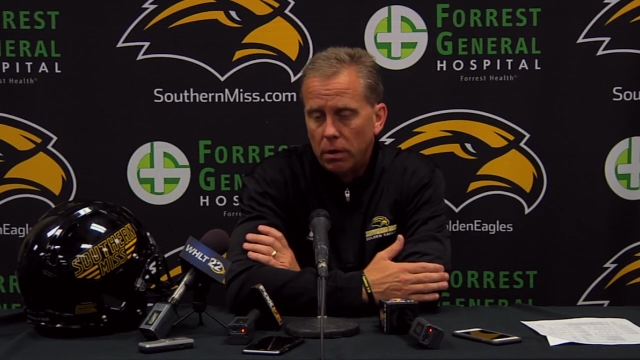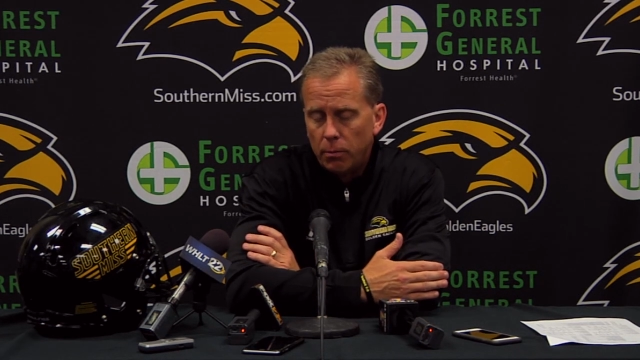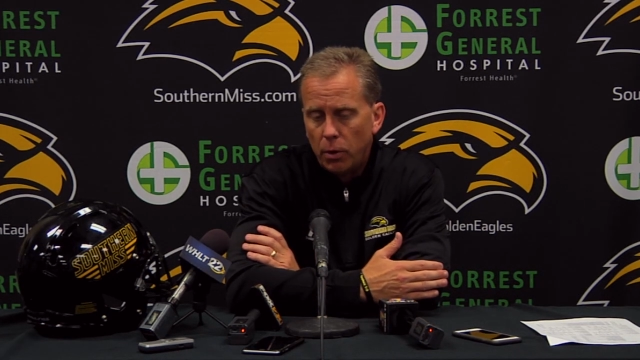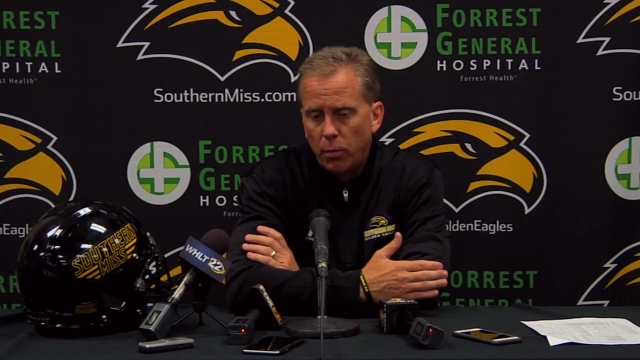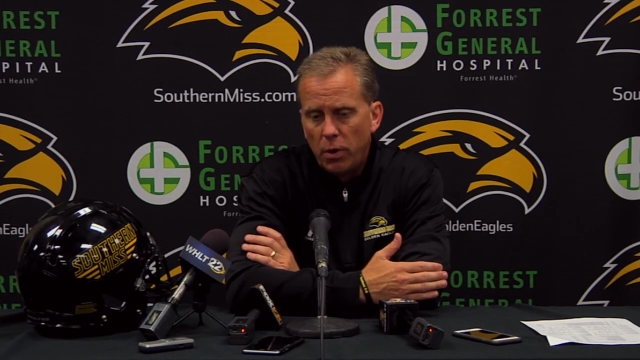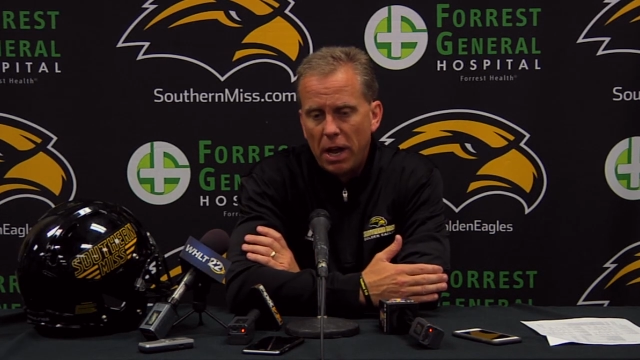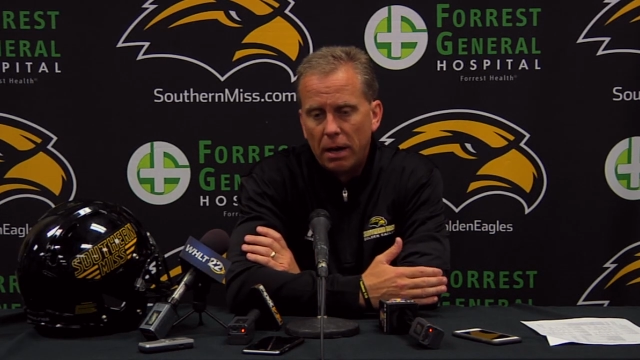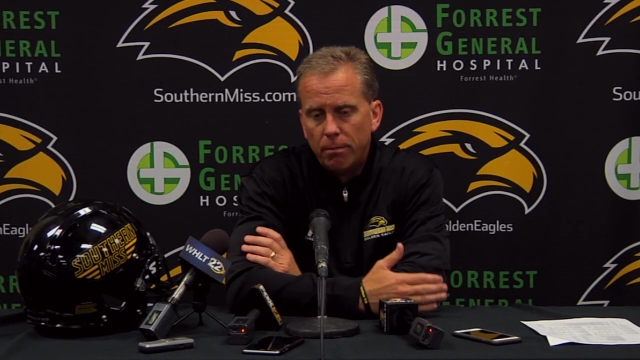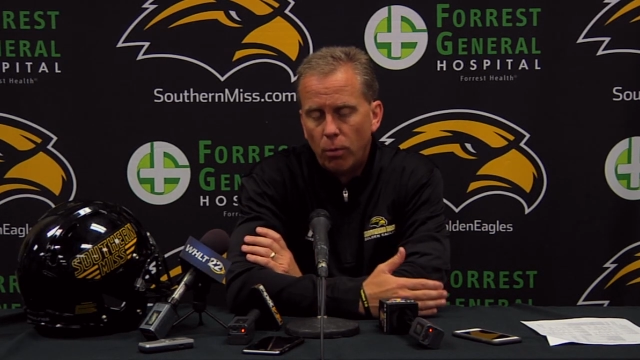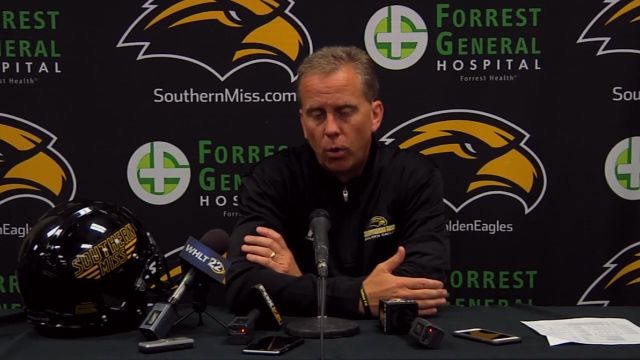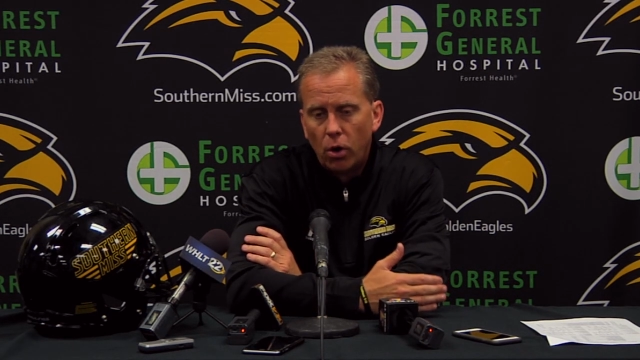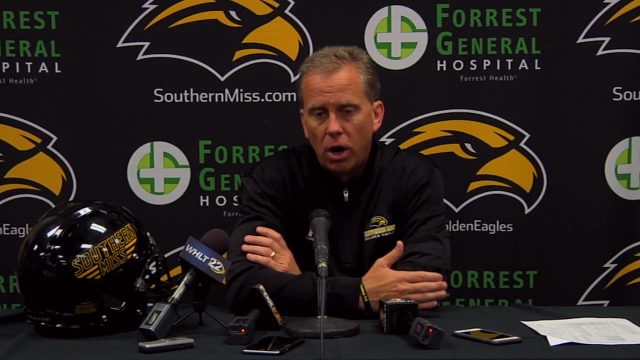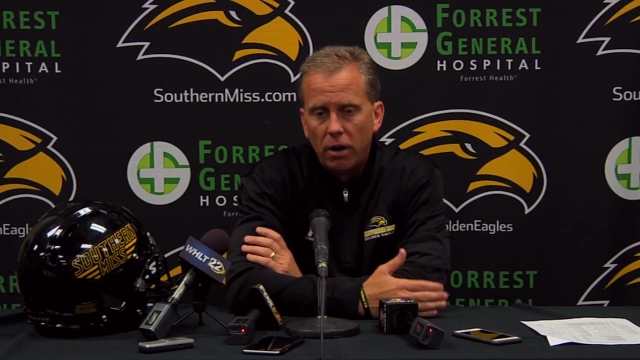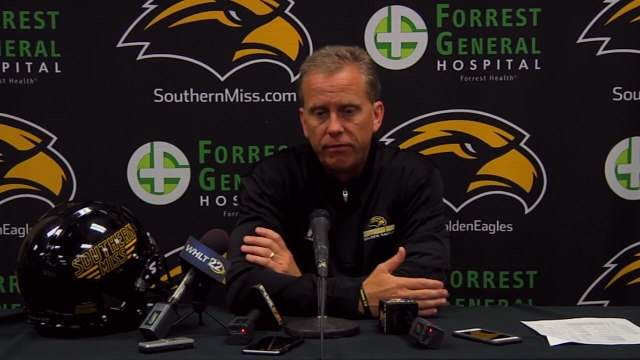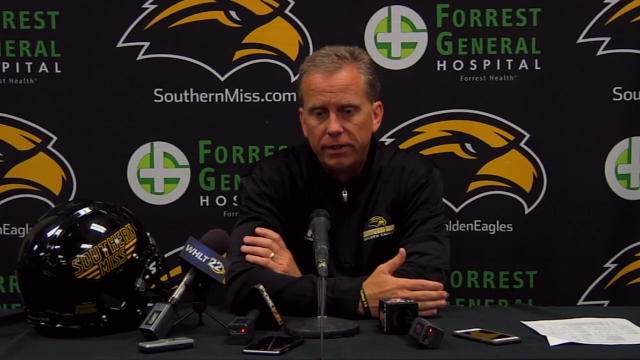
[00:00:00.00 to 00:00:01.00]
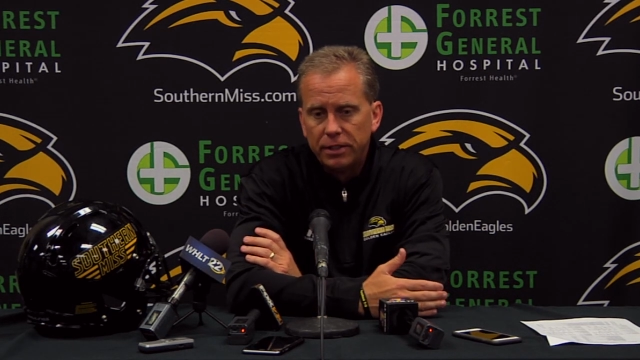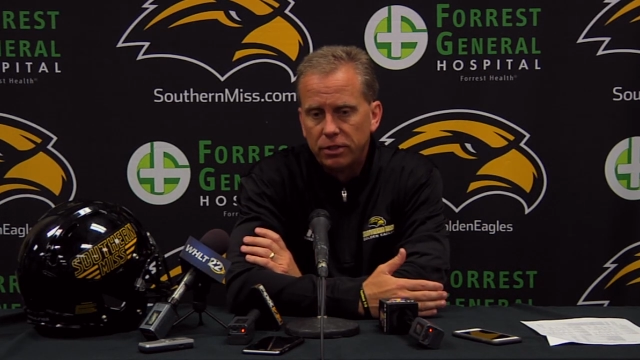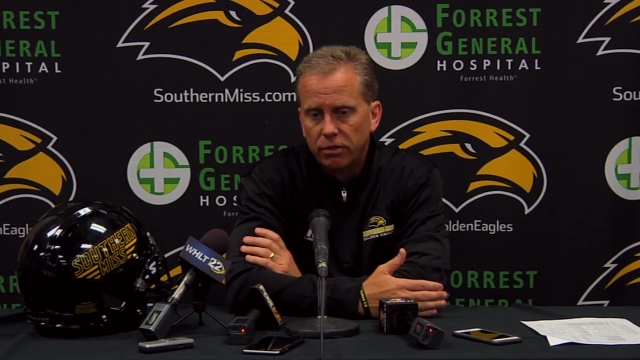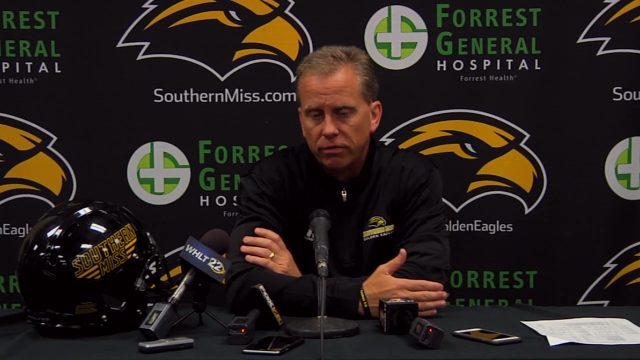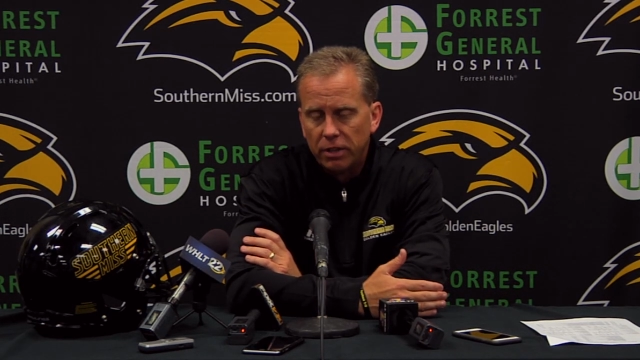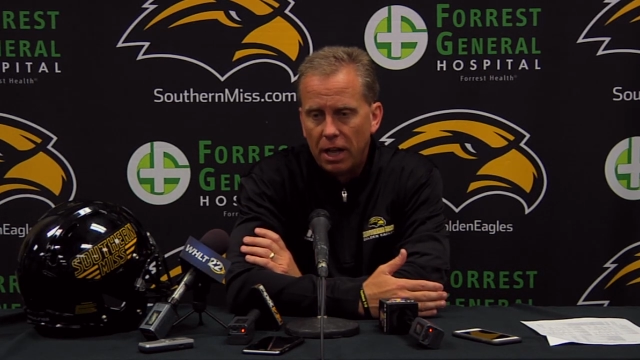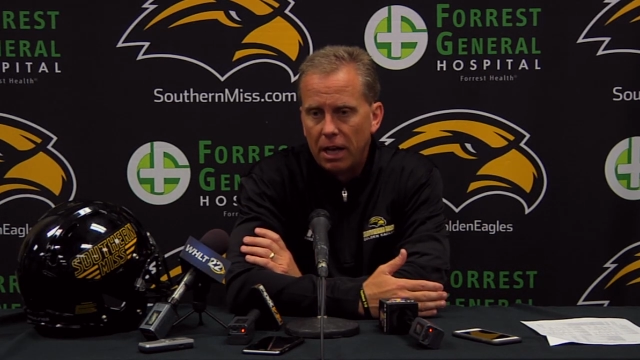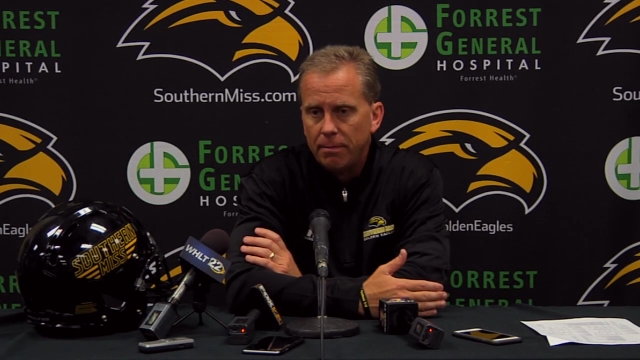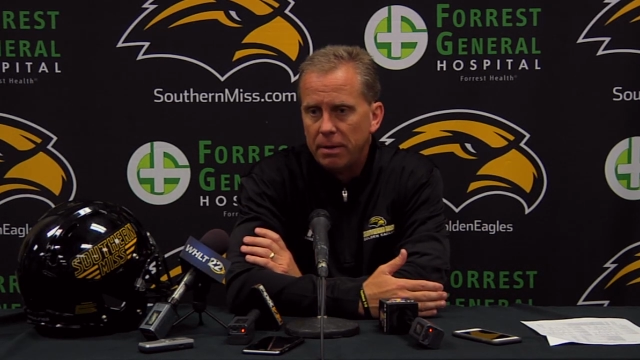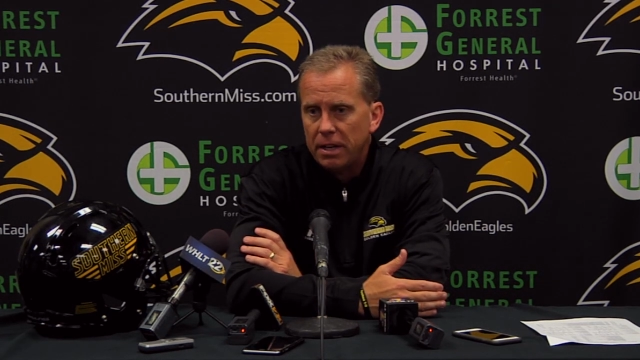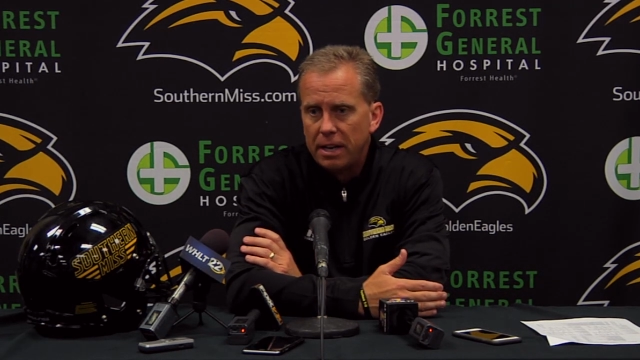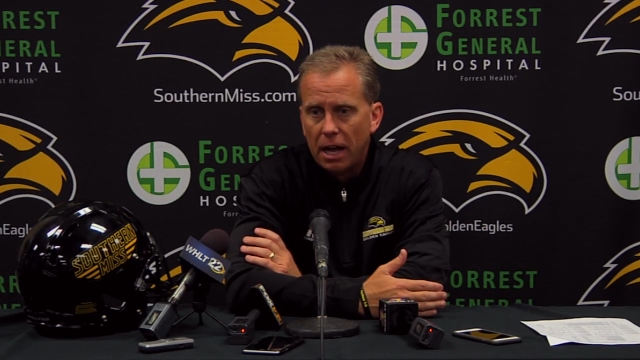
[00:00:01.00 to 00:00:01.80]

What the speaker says: I mean, we had more offensive linemen